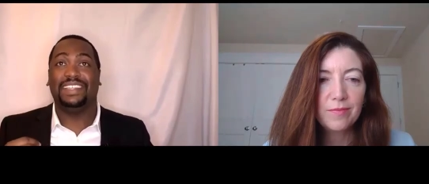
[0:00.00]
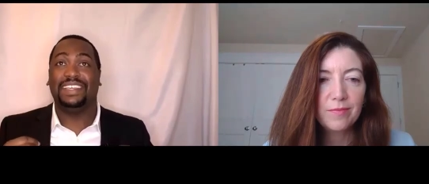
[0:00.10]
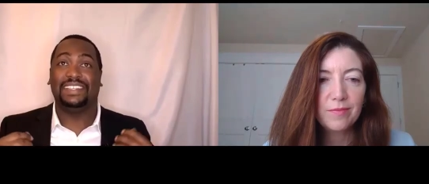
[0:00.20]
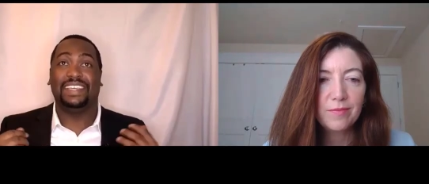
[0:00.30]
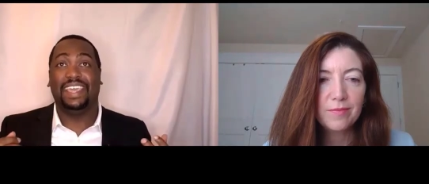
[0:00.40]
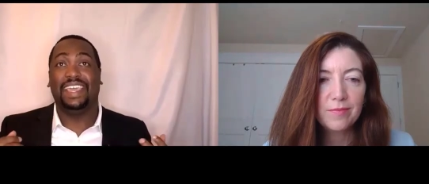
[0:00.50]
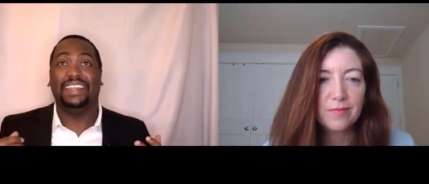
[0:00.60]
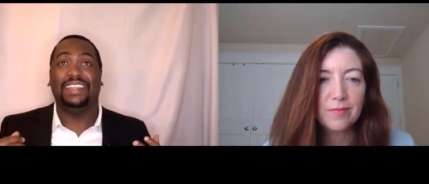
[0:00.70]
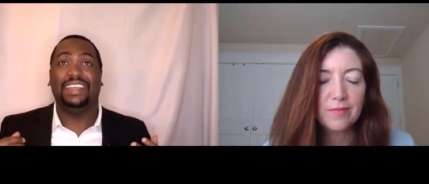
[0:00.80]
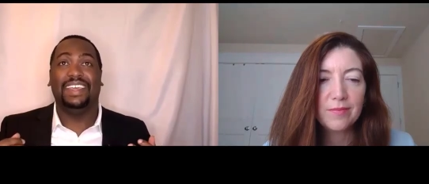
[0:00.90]
Speaker 1: this again?
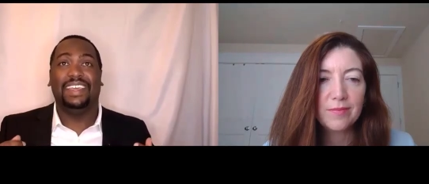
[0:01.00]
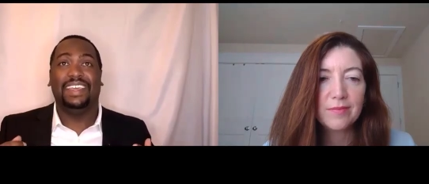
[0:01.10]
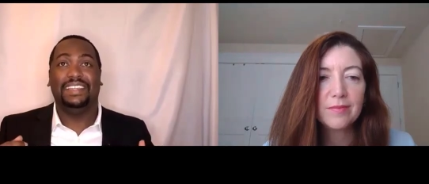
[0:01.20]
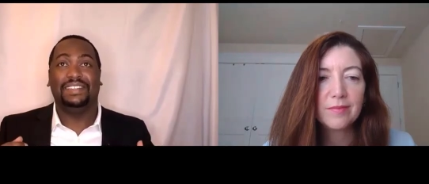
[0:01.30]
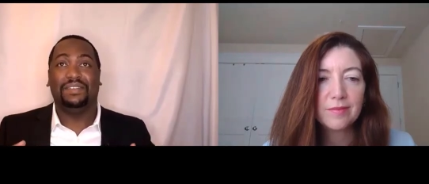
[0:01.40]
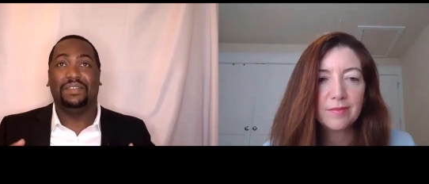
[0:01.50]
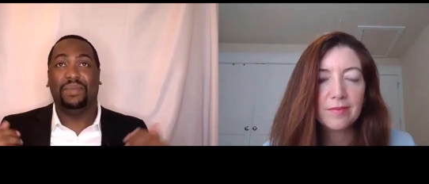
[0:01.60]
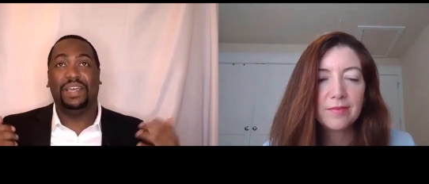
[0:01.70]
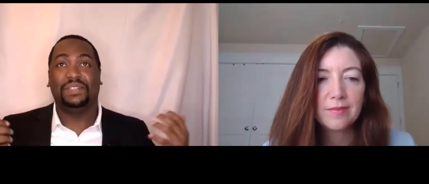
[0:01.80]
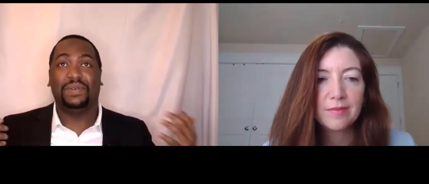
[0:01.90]
And so the
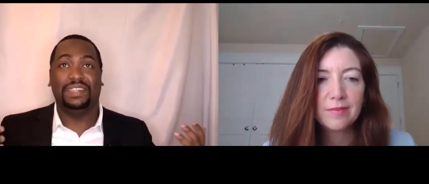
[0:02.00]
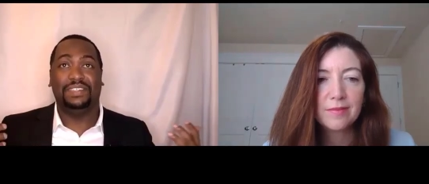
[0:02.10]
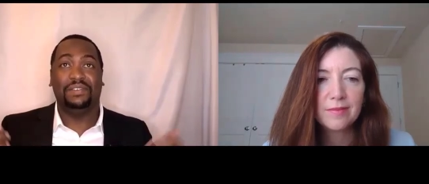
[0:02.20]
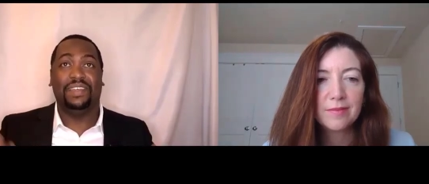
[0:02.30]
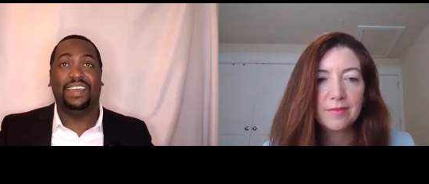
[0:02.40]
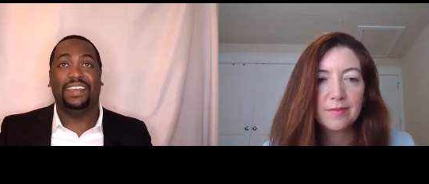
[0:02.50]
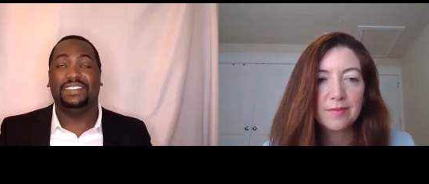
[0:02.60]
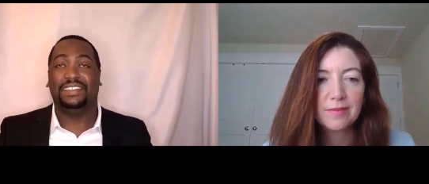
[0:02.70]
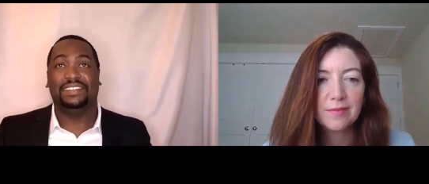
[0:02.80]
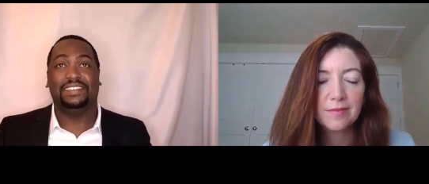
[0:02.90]
best way to do that is
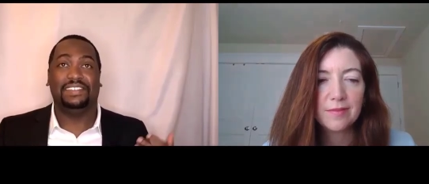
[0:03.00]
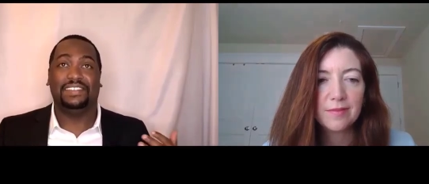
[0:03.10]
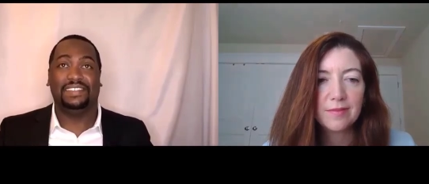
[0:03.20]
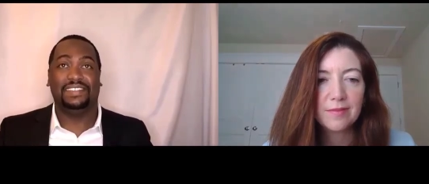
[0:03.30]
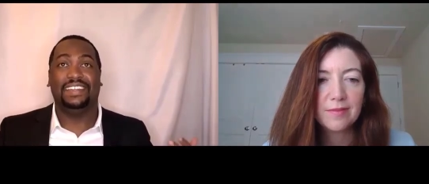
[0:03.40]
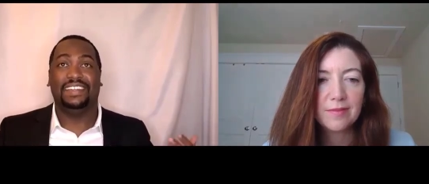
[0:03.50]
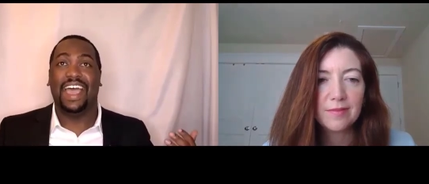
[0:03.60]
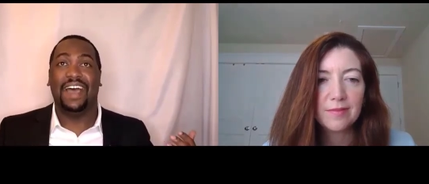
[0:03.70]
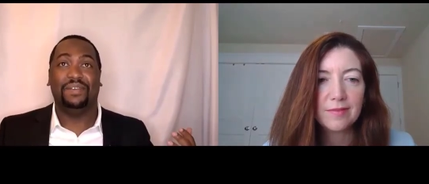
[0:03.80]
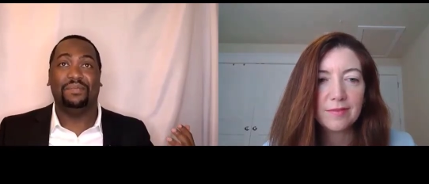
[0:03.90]
this, just to sit
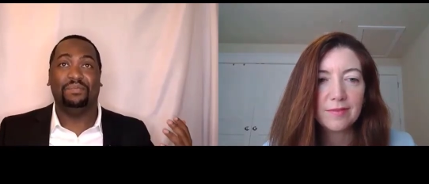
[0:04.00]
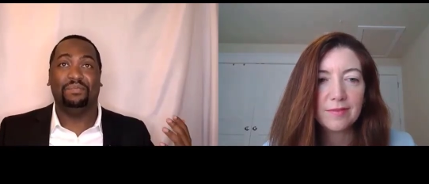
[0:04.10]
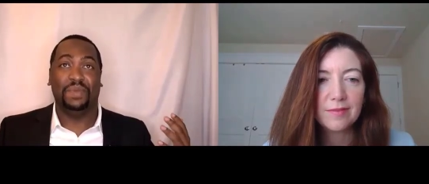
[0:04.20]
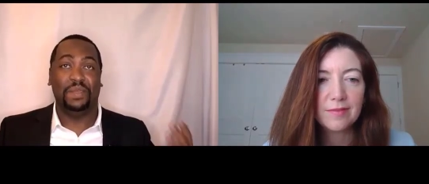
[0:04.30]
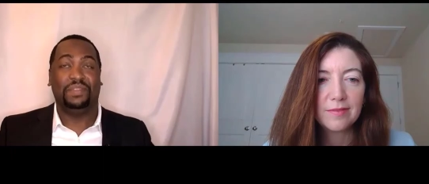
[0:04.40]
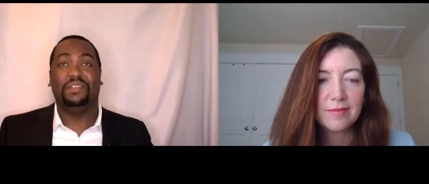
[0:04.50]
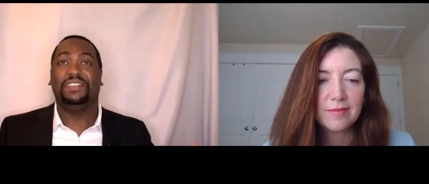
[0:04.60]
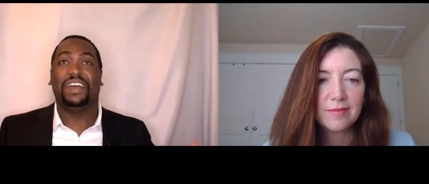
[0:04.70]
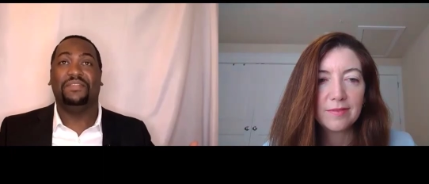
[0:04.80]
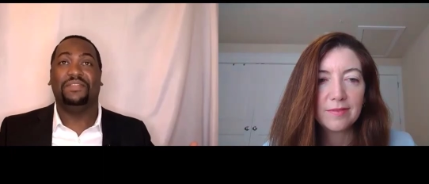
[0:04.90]
down and be with
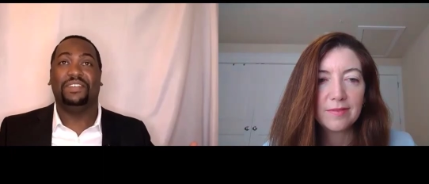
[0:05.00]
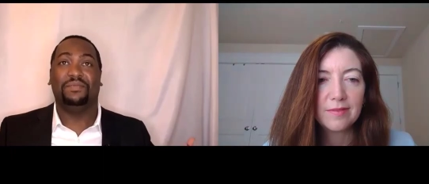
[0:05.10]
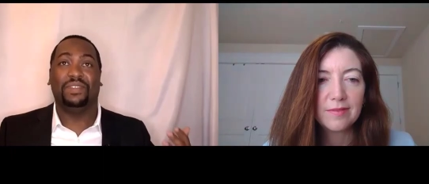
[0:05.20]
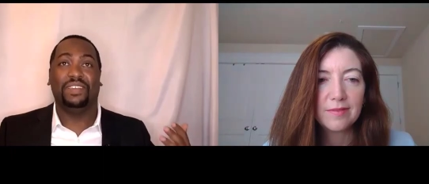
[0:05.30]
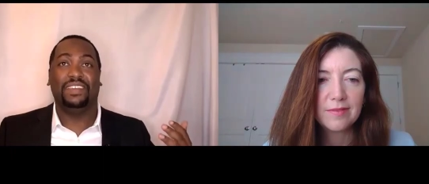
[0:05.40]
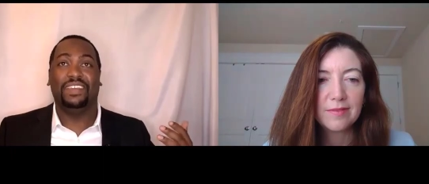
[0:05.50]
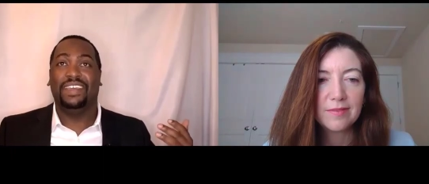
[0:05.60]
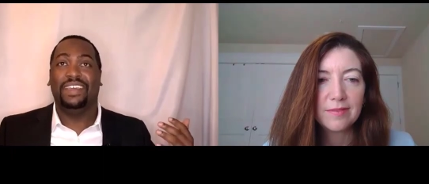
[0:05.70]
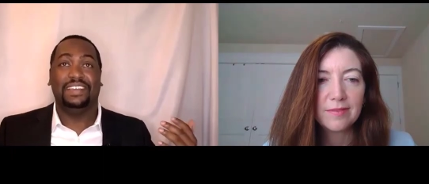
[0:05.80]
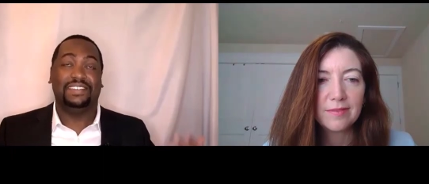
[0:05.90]
yourself and to really
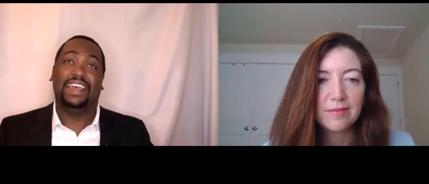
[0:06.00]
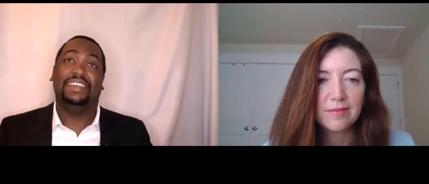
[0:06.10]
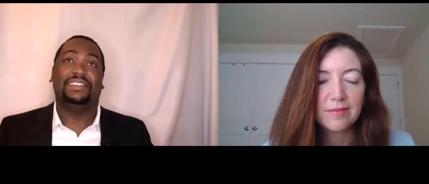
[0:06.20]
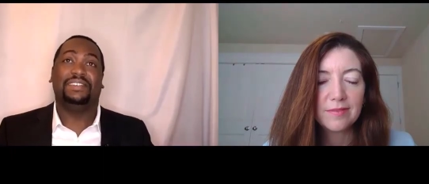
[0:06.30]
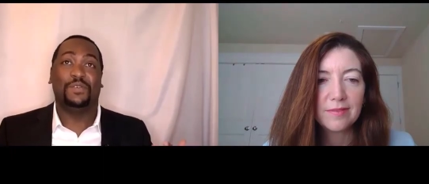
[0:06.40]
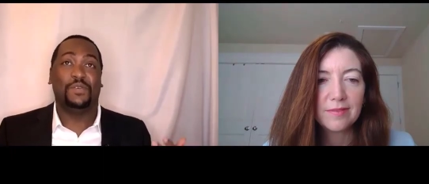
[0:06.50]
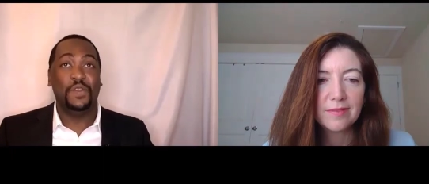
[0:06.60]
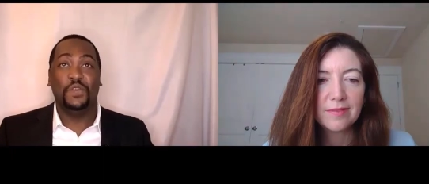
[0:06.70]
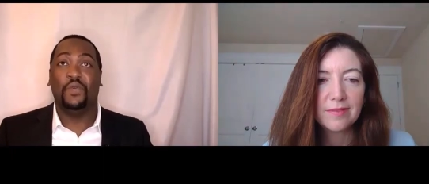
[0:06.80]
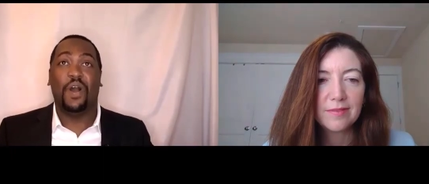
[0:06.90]
assess who
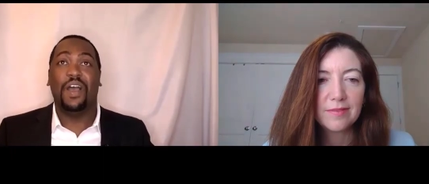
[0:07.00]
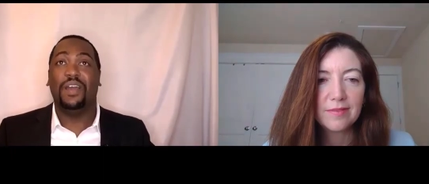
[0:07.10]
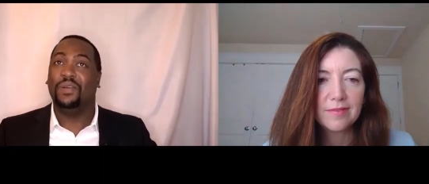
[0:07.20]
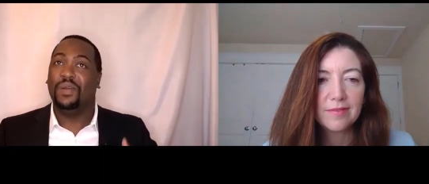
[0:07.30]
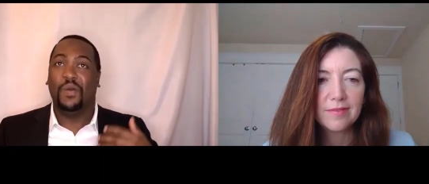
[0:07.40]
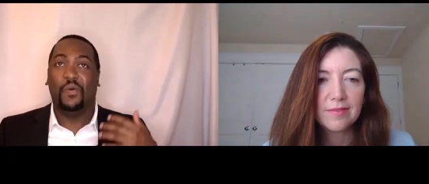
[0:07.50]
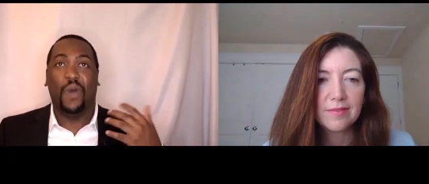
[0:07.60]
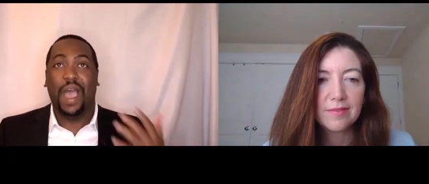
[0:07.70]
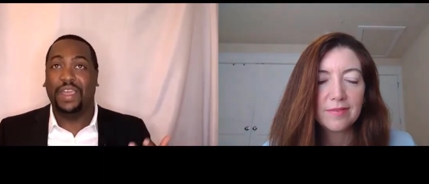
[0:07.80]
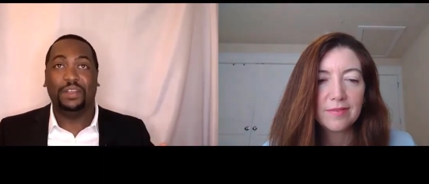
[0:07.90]
you are,
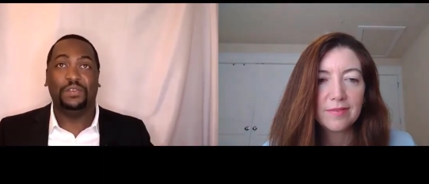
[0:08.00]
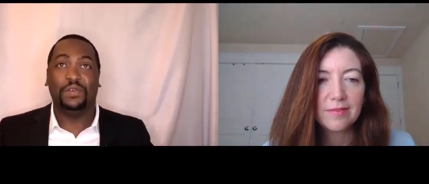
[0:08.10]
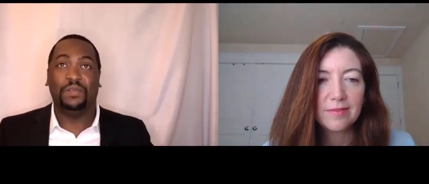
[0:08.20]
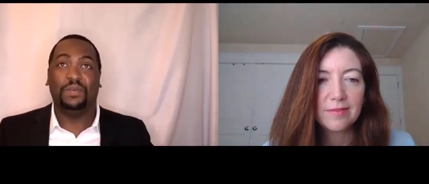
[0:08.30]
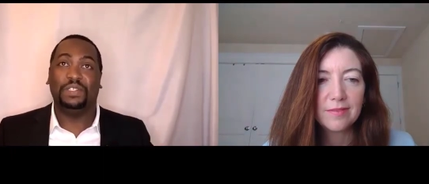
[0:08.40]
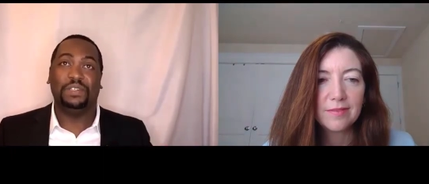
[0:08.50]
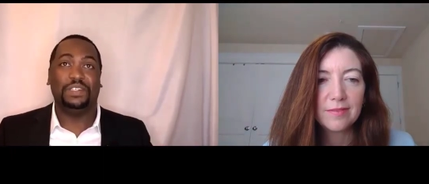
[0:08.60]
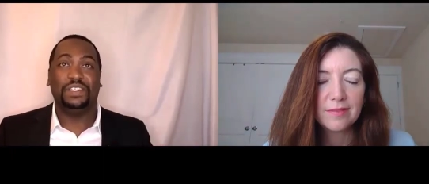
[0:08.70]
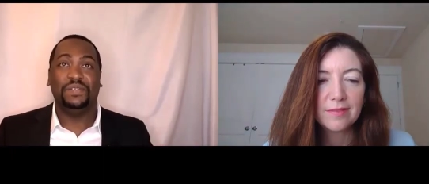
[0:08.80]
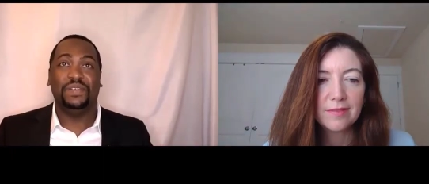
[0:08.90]
why you're doing what you're
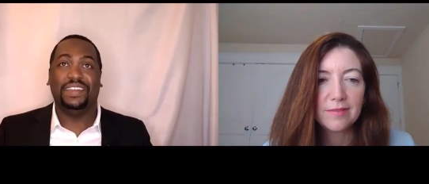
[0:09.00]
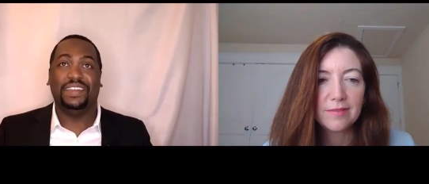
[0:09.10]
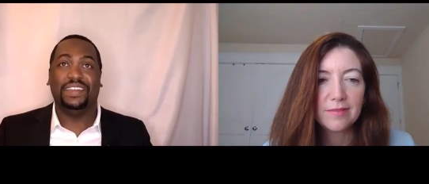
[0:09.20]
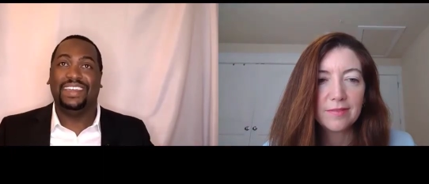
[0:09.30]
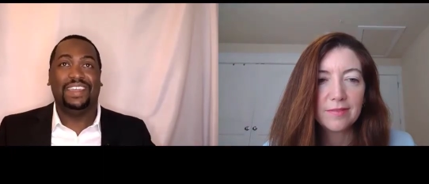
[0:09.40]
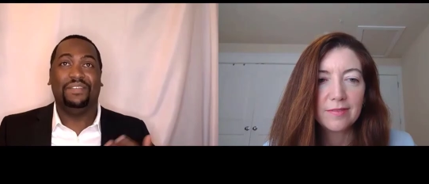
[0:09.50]
doing, and